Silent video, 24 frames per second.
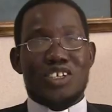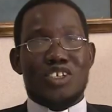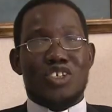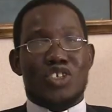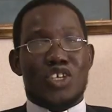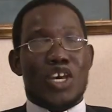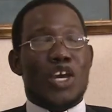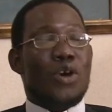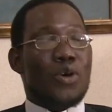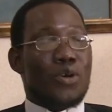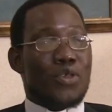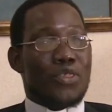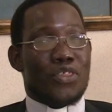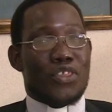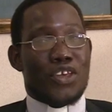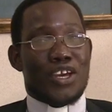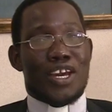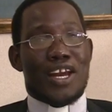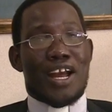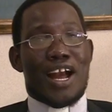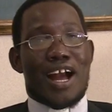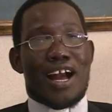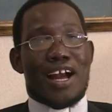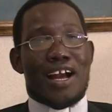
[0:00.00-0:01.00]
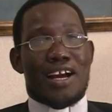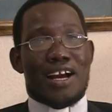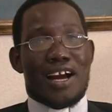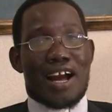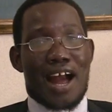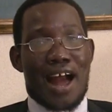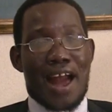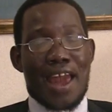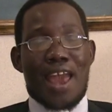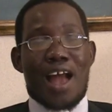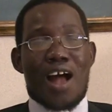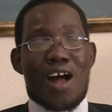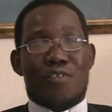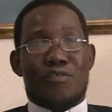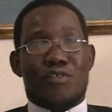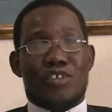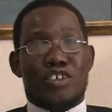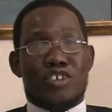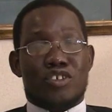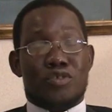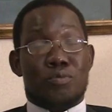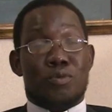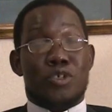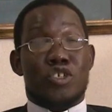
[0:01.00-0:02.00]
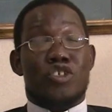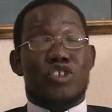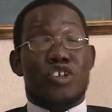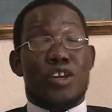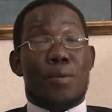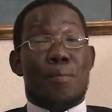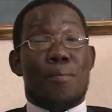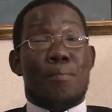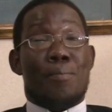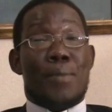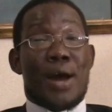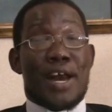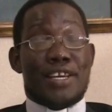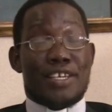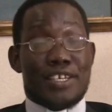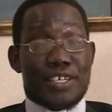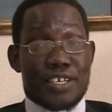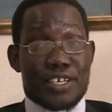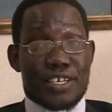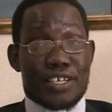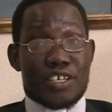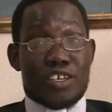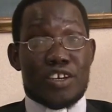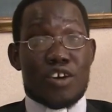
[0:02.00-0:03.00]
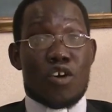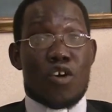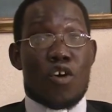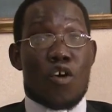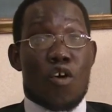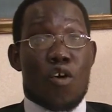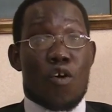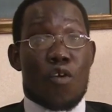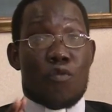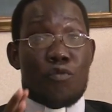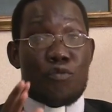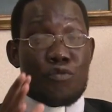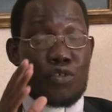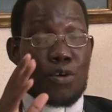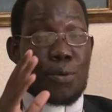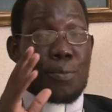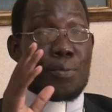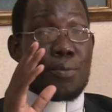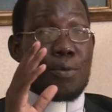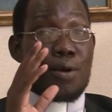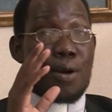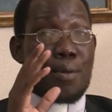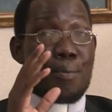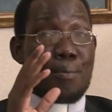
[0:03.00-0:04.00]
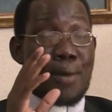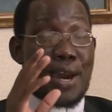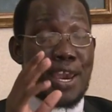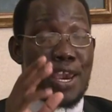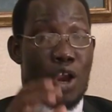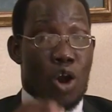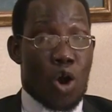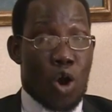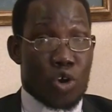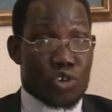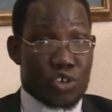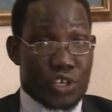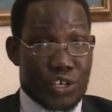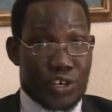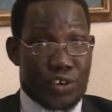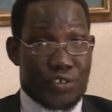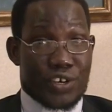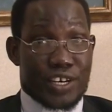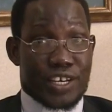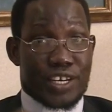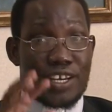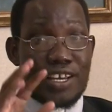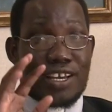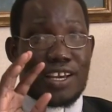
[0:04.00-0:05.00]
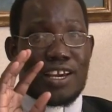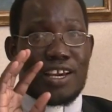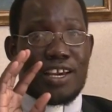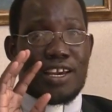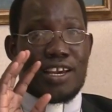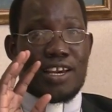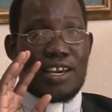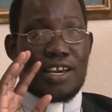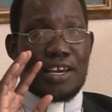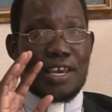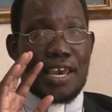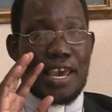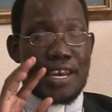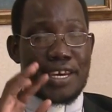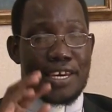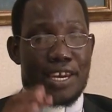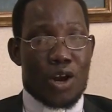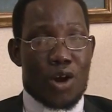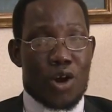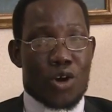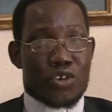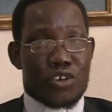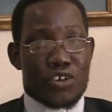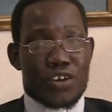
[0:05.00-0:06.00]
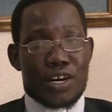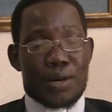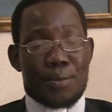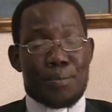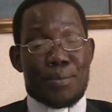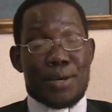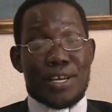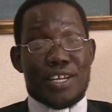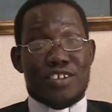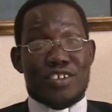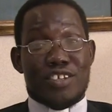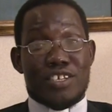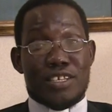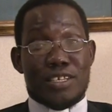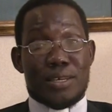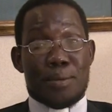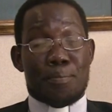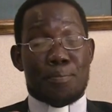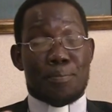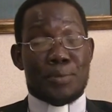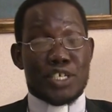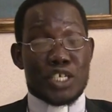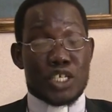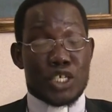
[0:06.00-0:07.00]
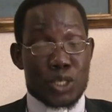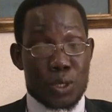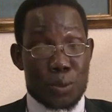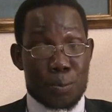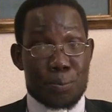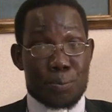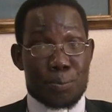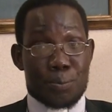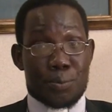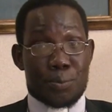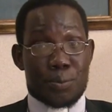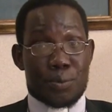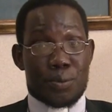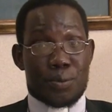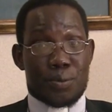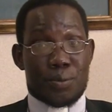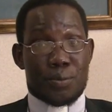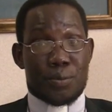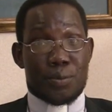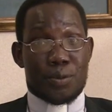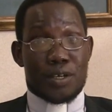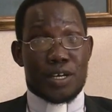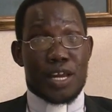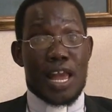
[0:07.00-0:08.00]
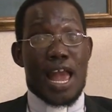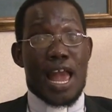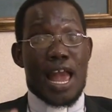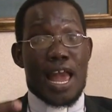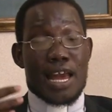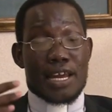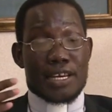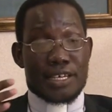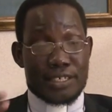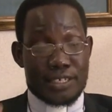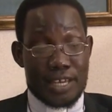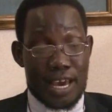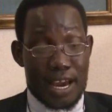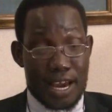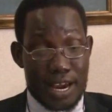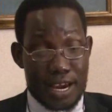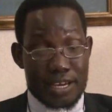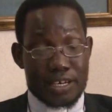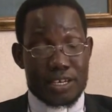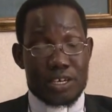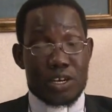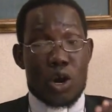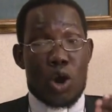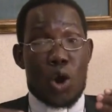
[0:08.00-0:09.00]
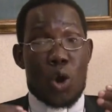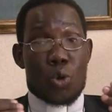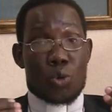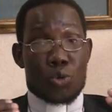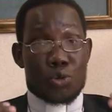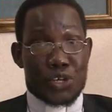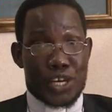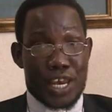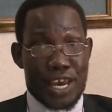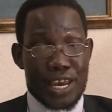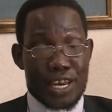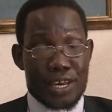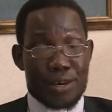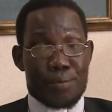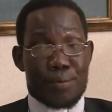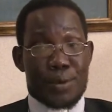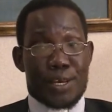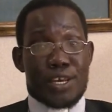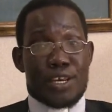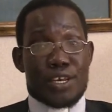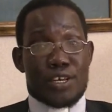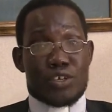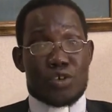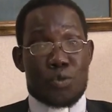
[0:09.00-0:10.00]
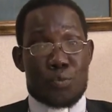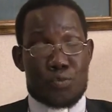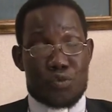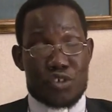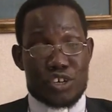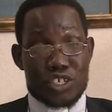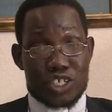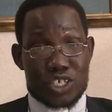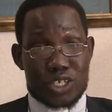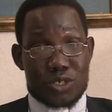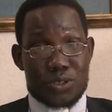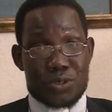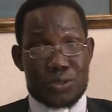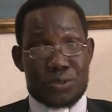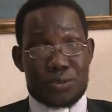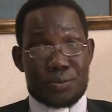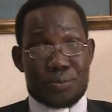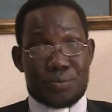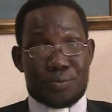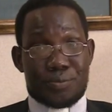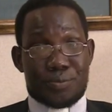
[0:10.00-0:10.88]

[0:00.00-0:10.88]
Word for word: Second thing, I have a special mandate from my ordinary. And the ordinary means the bishop that ordained me to priesthood.